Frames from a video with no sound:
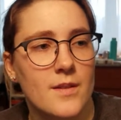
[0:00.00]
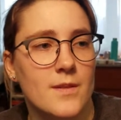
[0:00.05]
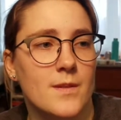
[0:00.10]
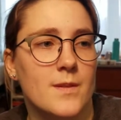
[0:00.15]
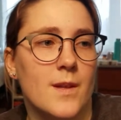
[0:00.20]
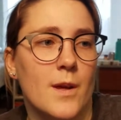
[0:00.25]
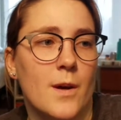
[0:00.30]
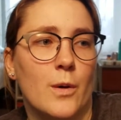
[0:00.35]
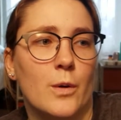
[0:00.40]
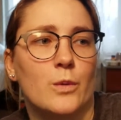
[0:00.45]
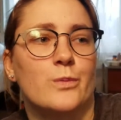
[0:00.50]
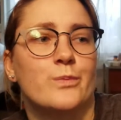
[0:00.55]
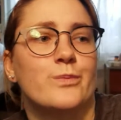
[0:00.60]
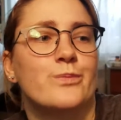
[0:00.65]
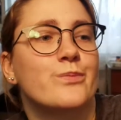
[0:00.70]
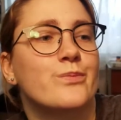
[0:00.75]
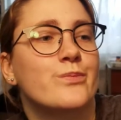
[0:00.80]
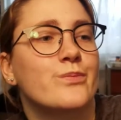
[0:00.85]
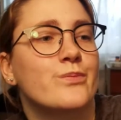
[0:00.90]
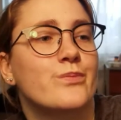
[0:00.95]
So
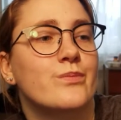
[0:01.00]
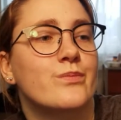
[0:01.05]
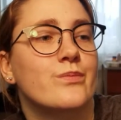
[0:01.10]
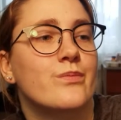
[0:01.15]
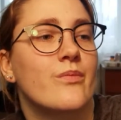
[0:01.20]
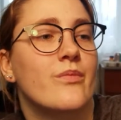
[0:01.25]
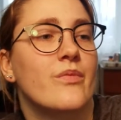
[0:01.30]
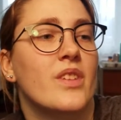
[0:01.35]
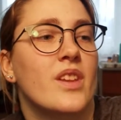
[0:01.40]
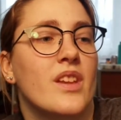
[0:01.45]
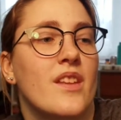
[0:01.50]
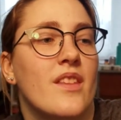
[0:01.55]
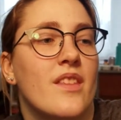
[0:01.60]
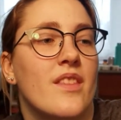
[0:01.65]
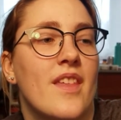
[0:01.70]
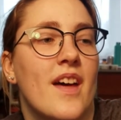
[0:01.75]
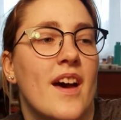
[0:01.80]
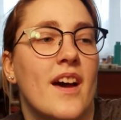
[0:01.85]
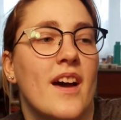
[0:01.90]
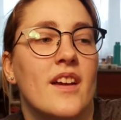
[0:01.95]

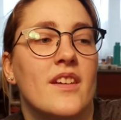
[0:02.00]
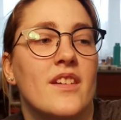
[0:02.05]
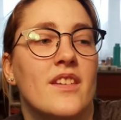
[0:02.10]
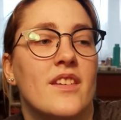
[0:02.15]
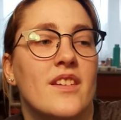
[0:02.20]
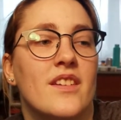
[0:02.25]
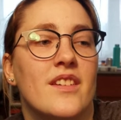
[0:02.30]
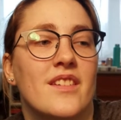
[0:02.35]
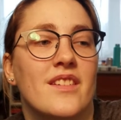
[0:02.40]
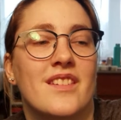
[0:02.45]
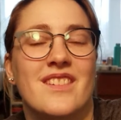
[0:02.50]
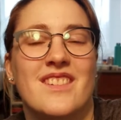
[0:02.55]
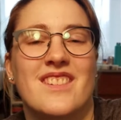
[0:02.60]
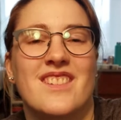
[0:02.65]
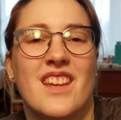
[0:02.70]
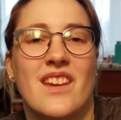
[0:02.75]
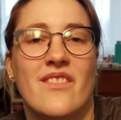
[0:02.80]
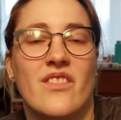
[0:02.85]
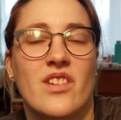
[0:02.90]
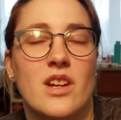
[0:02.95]
that
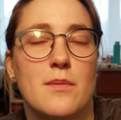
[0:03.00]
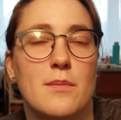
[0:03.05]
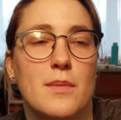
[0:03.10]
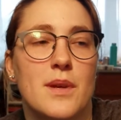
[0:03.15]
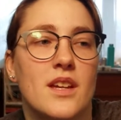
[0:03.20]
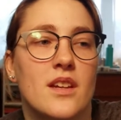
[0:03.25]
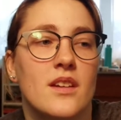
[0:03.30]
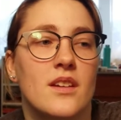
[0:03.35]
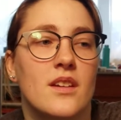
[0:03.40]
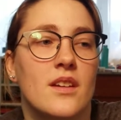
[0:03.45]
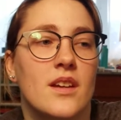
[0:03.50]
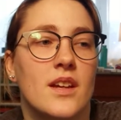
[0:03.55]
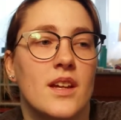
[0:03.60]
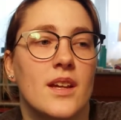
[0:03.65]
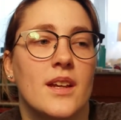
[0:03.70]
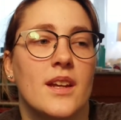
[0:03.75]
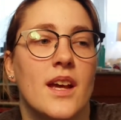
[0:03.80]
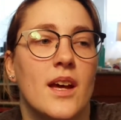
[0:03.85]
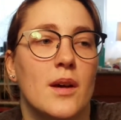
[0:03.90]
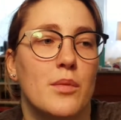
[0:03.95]
it's not very big,
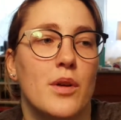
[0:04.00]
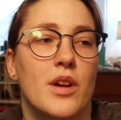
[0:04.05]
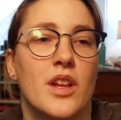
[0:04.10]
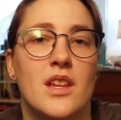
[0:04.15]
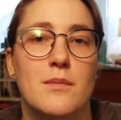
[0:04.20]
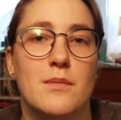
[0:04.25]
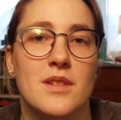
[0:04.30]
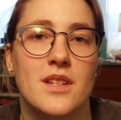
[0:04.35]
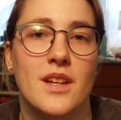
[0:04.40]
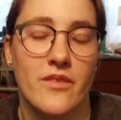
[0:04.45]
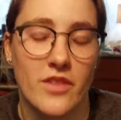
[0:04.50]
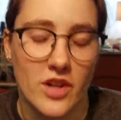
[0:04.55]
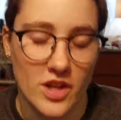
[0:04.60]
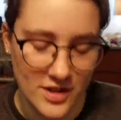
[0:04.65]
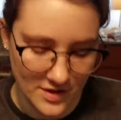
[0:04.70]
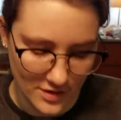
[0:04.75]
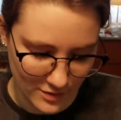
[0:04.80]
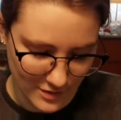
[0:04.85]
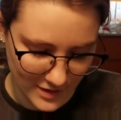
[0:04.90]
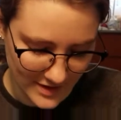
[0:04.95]
and I'll probably be done
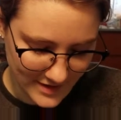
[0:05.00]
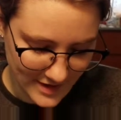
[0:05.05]
very soon.